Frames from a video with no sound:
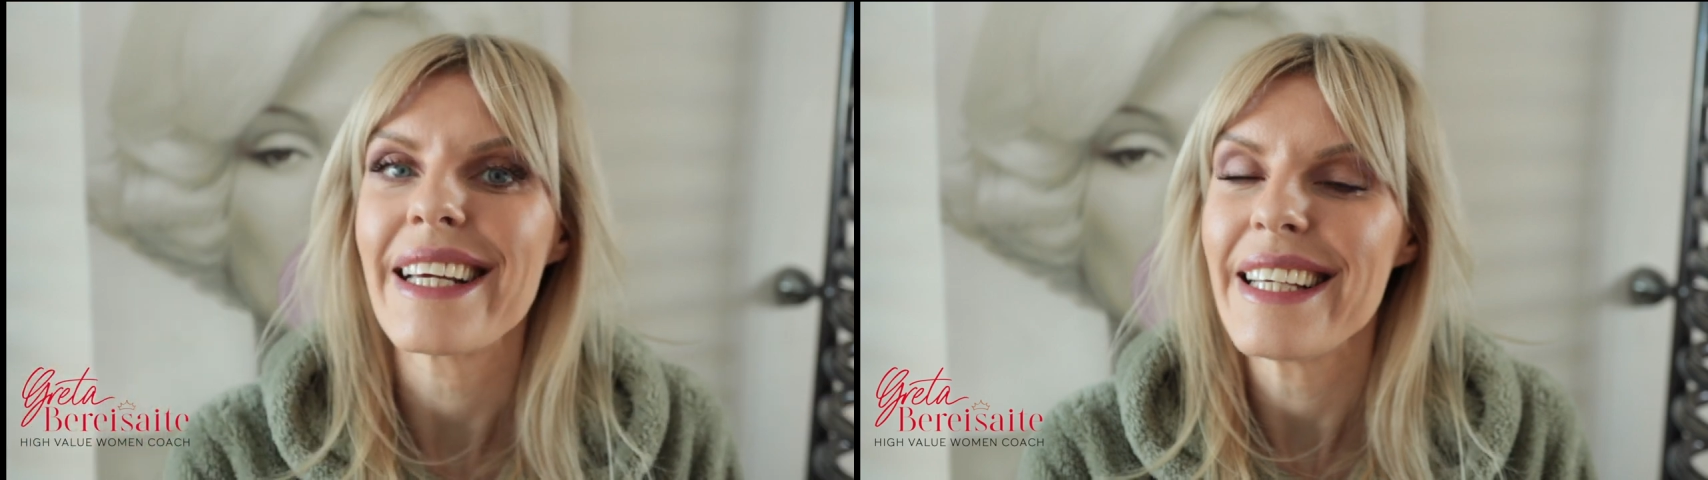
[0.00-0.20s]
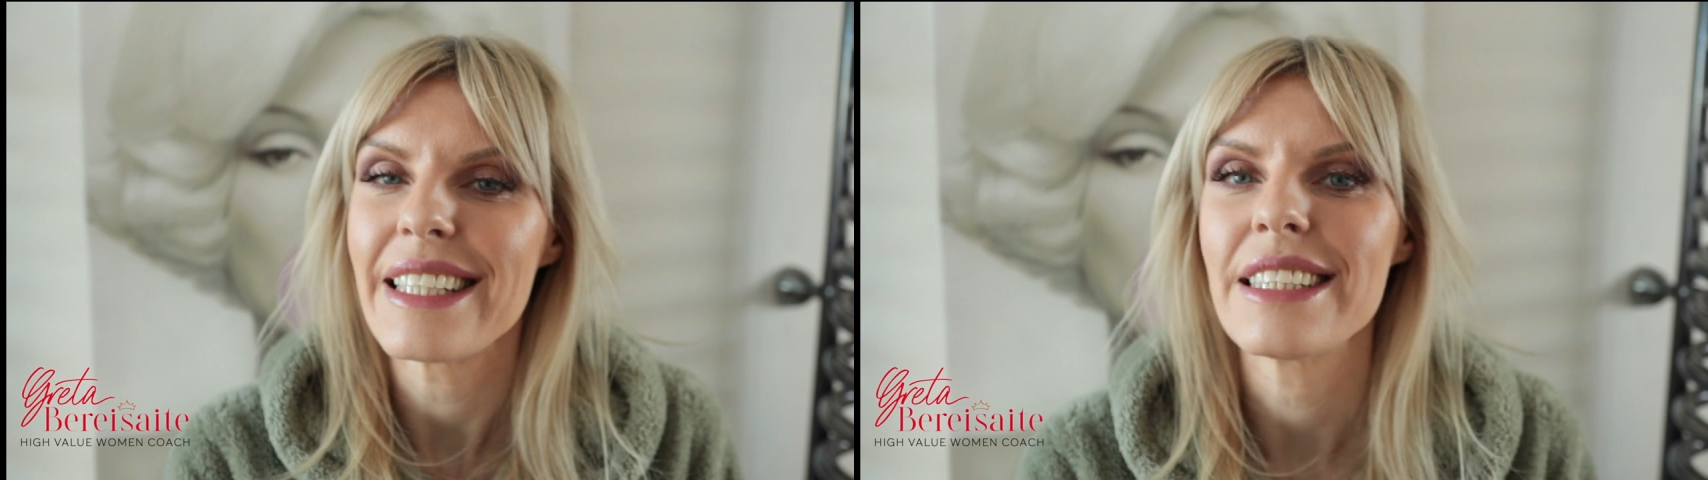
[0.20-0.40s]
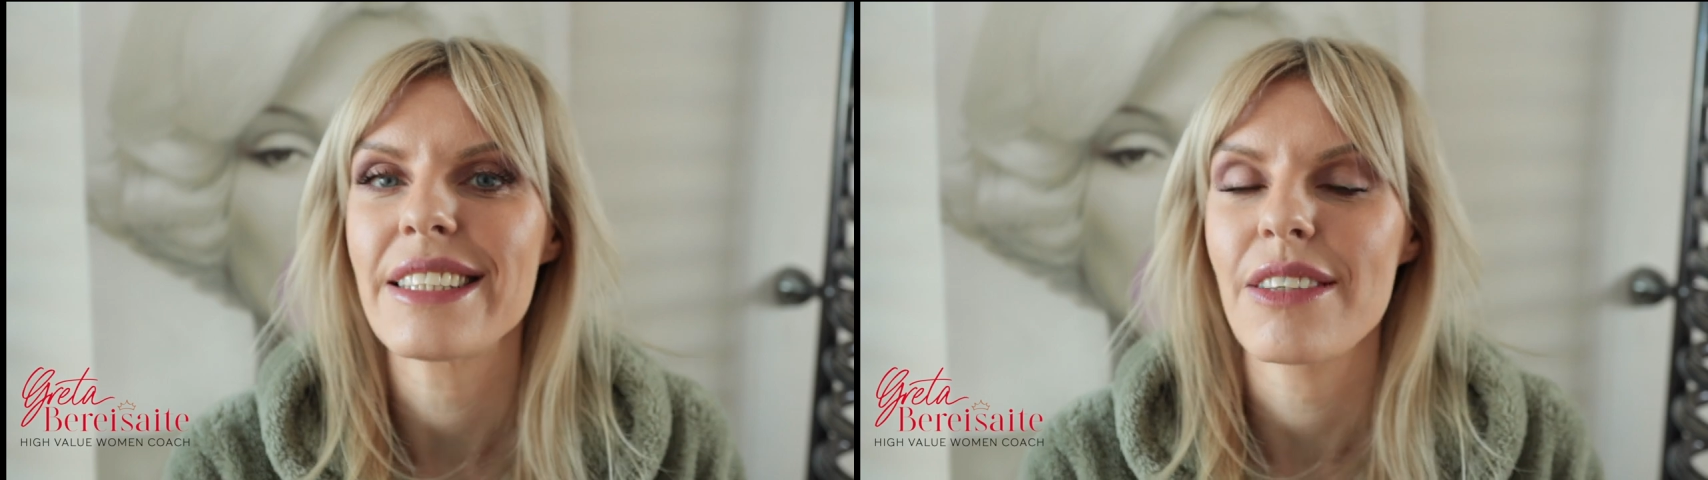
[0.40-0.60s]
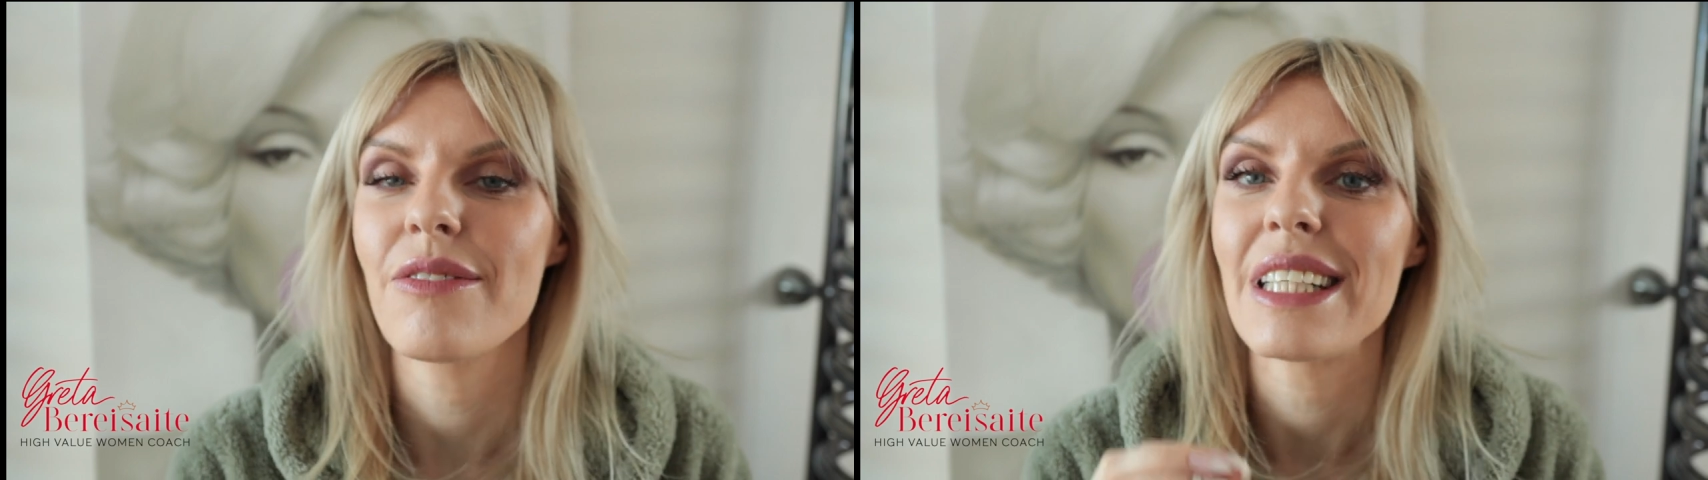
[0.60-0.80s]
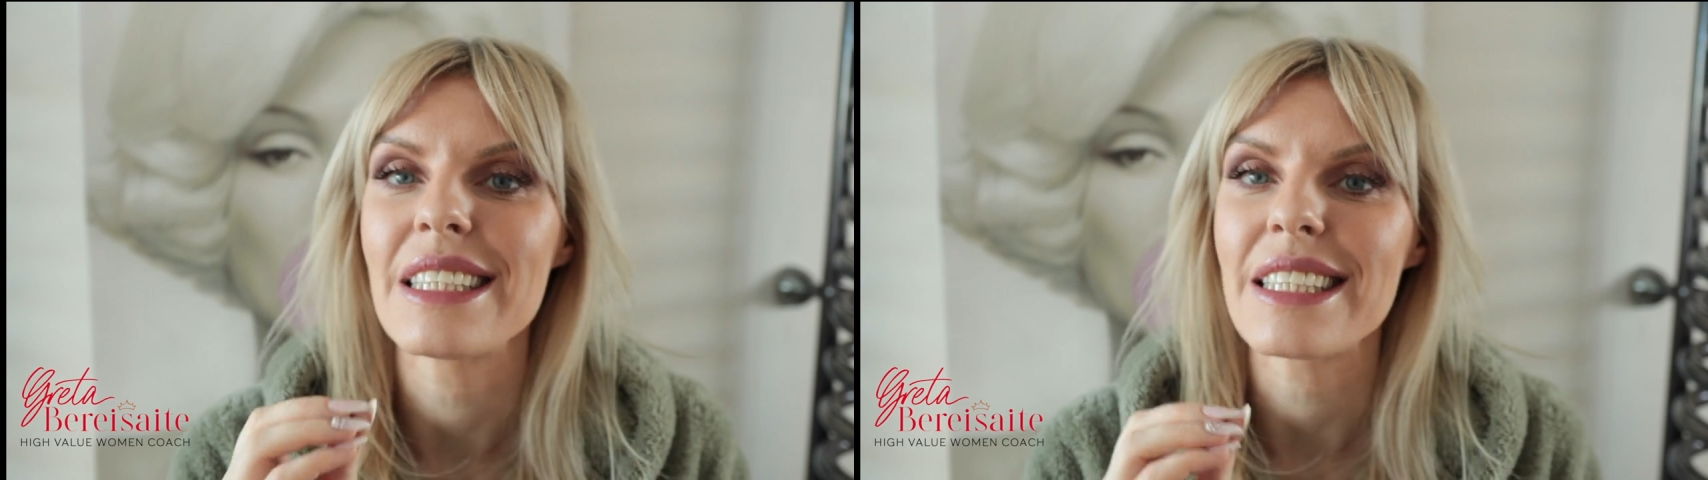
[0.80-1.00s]
is
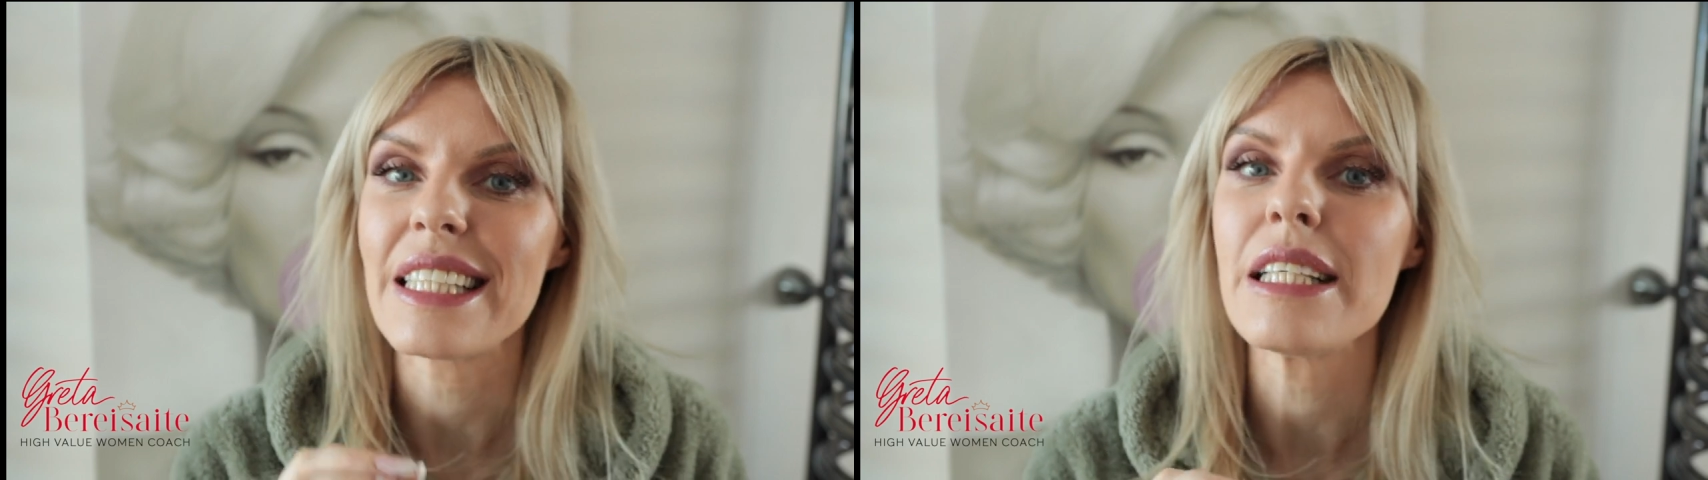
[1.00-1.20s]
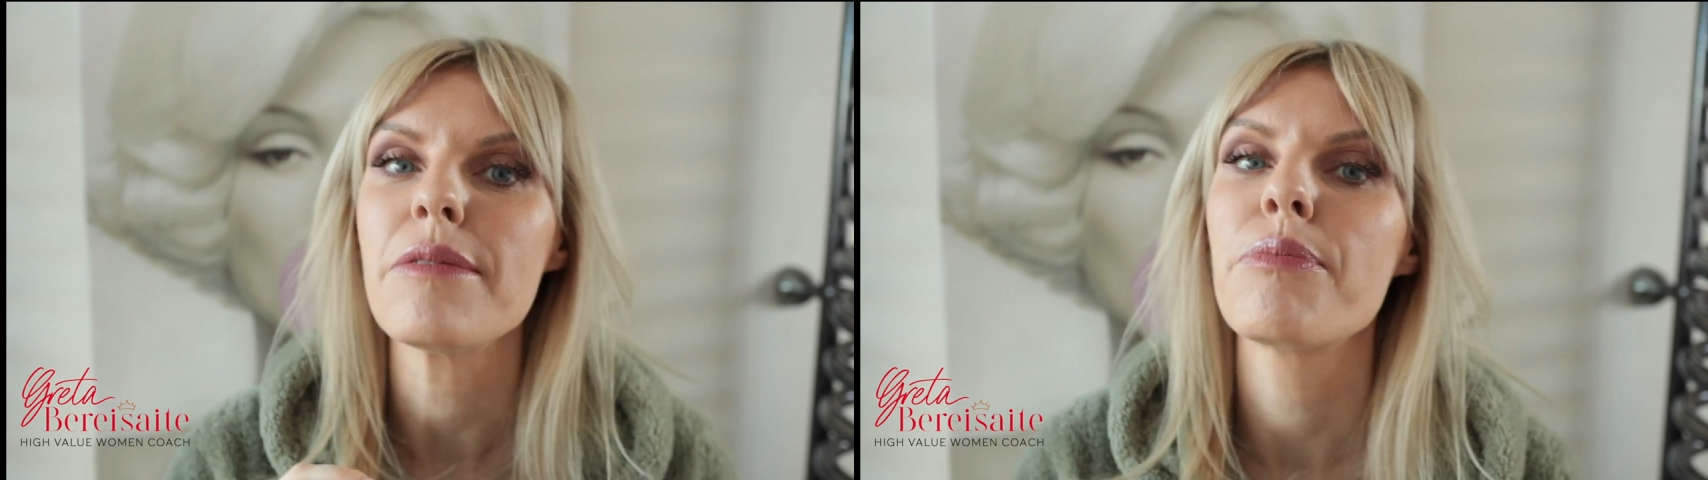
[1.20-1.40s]
when he